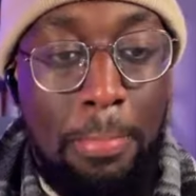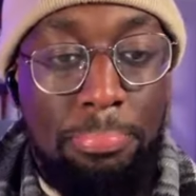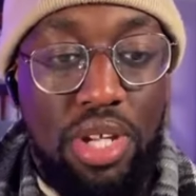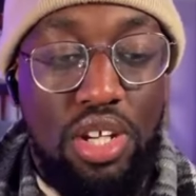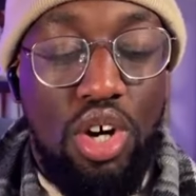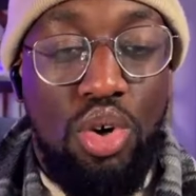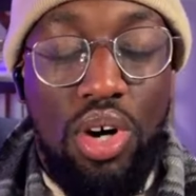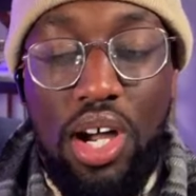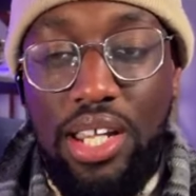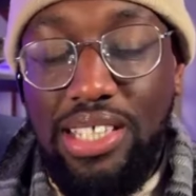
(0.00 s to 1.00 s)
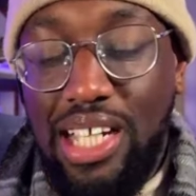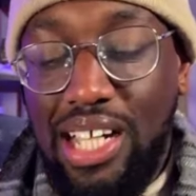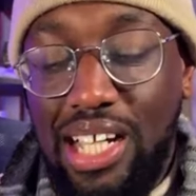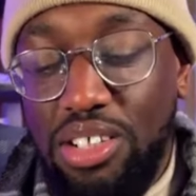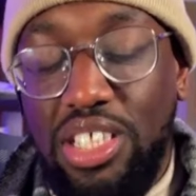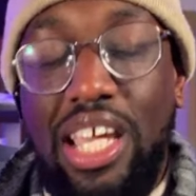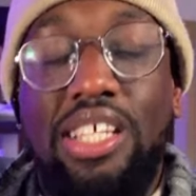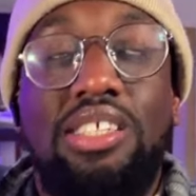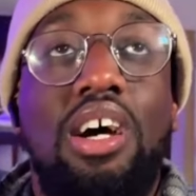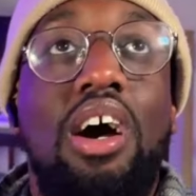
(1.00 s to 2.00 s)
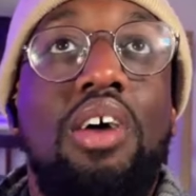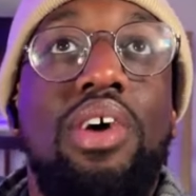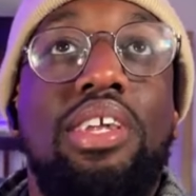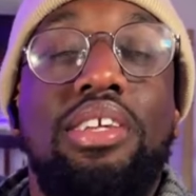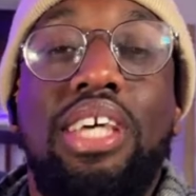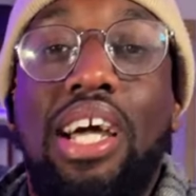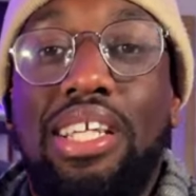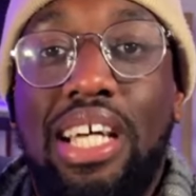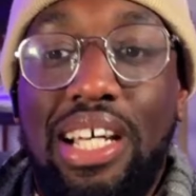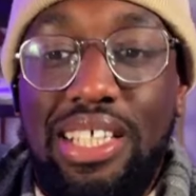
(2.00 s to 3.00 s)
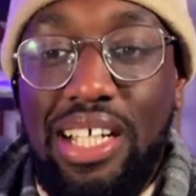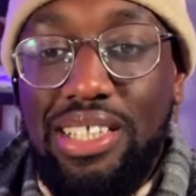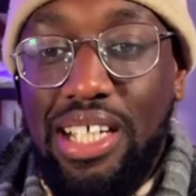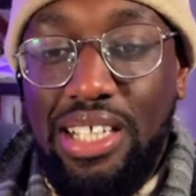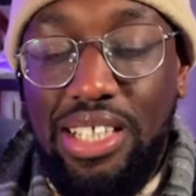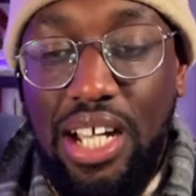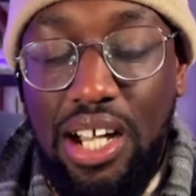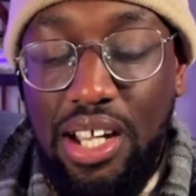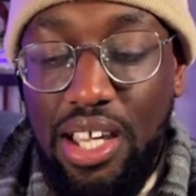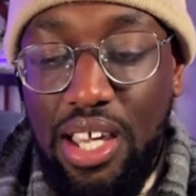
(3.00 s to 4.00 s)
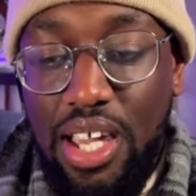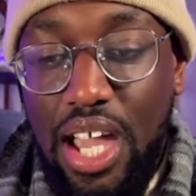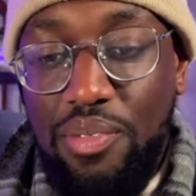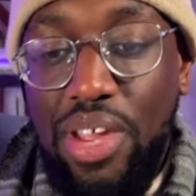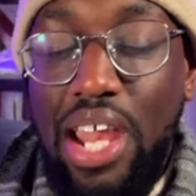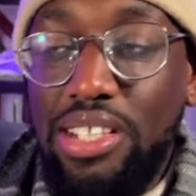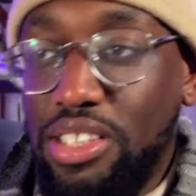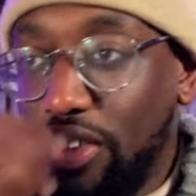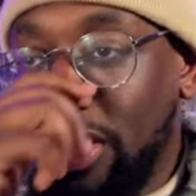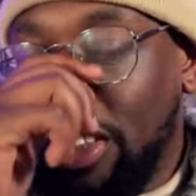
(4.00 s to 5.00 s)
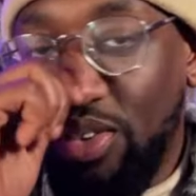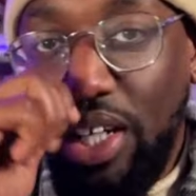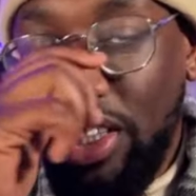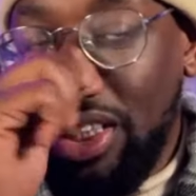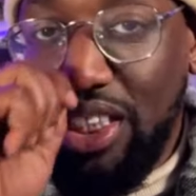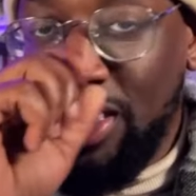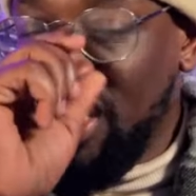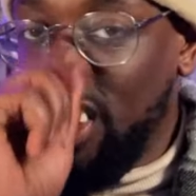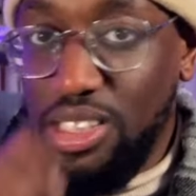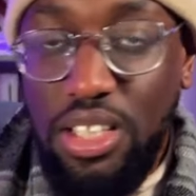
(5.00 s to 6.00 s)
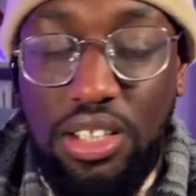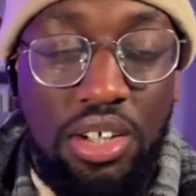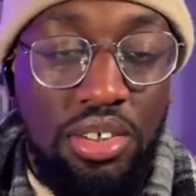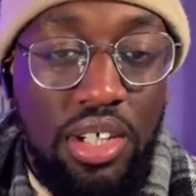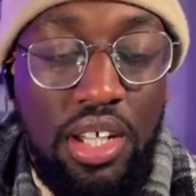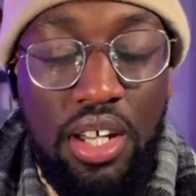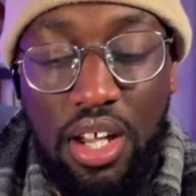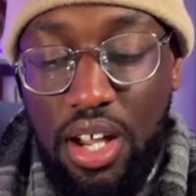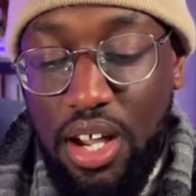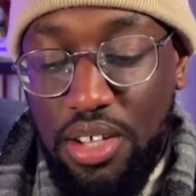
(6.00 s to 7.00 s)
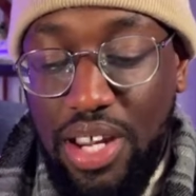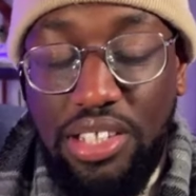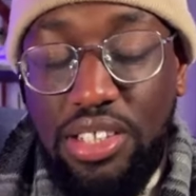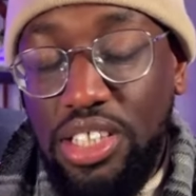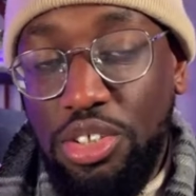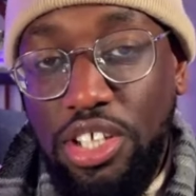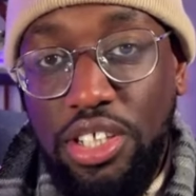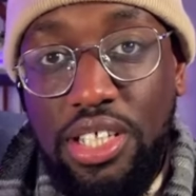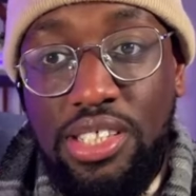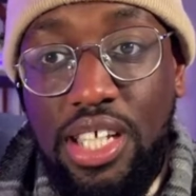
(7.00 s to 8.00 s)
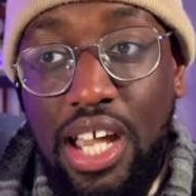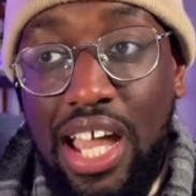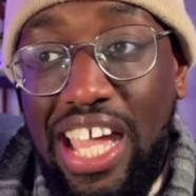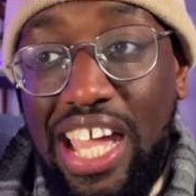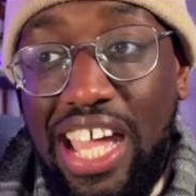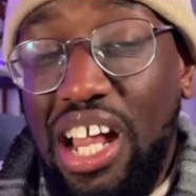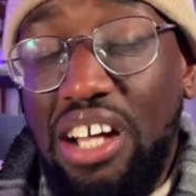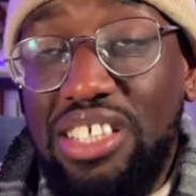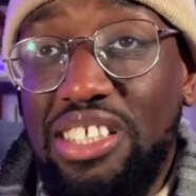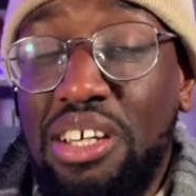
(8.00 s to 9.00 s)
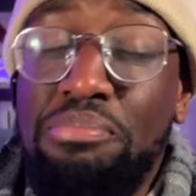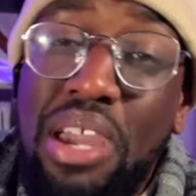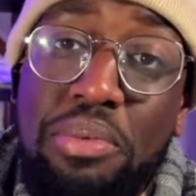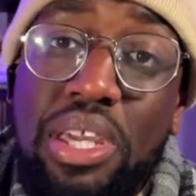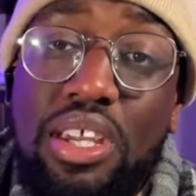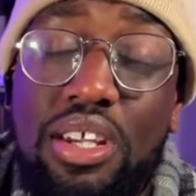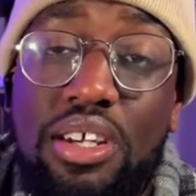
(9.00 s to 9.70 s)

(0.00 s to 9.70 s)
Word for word: you know, uh, there's a clout chaser and da da da da da da da da. And reality of the situation is, you know, uh, reality of the situation is, is she a cloud chaser? Maybe.